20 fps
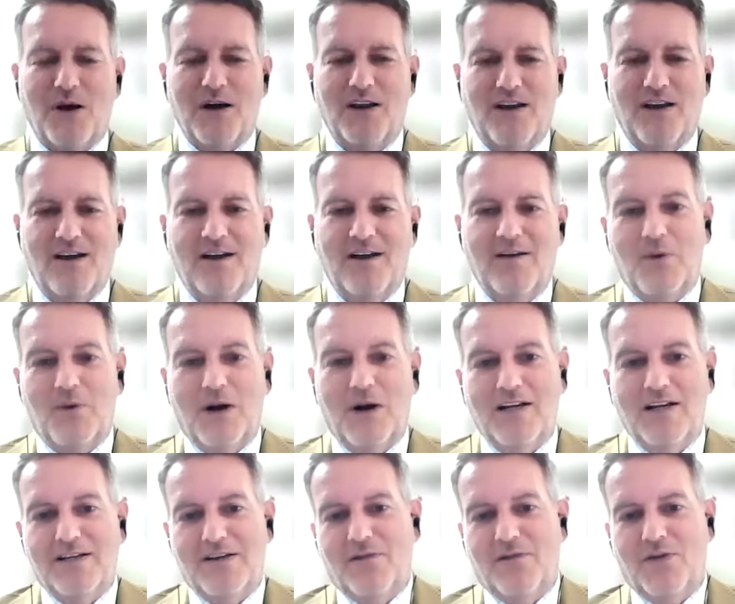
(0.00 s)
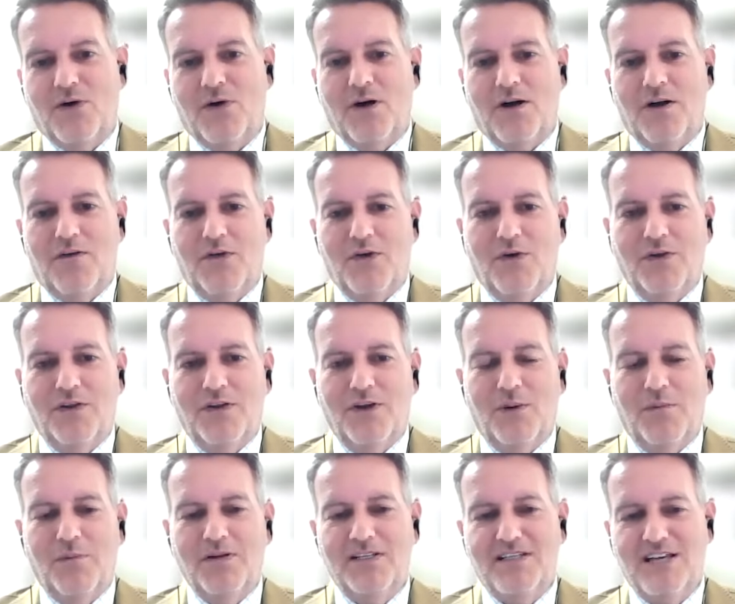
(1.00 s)
quite a uh, wide. If you're, if you're in the
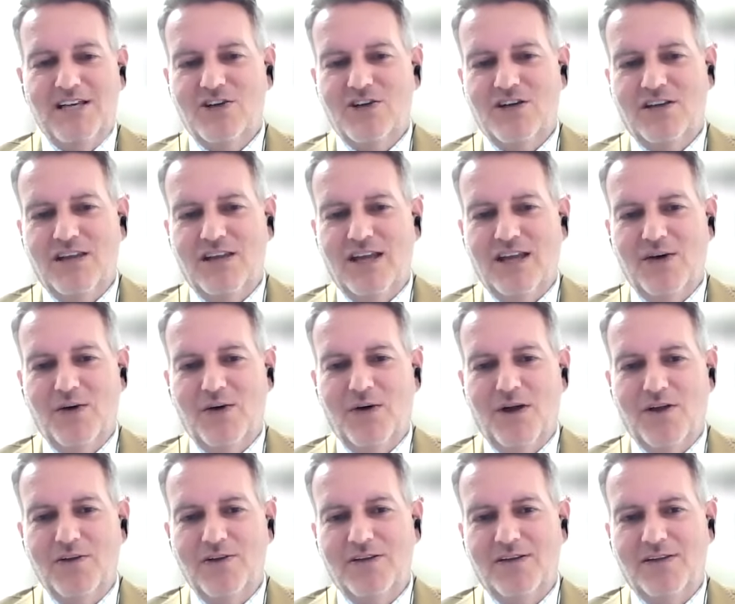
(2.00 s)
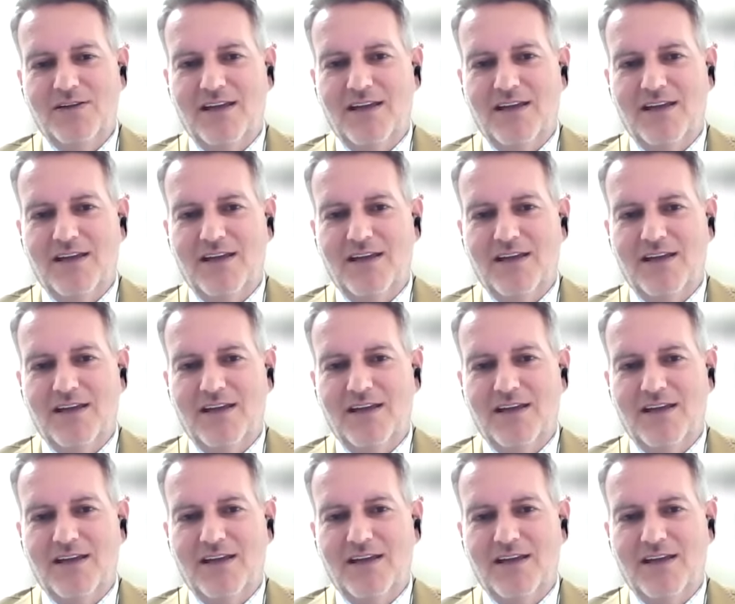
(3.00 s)
opposition, then you're going to